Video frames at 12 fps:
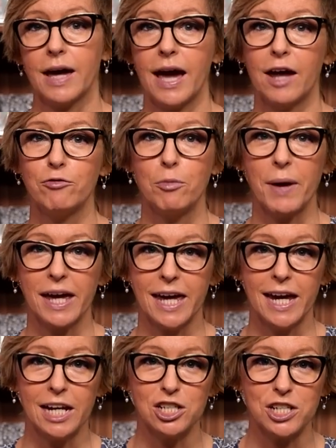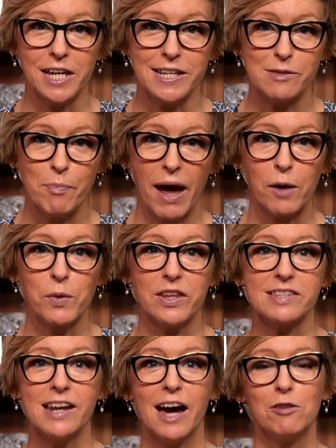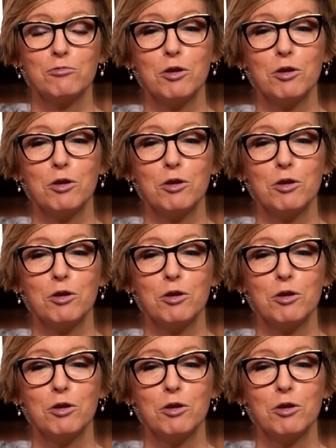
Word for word: And Rebecca English is back with us now.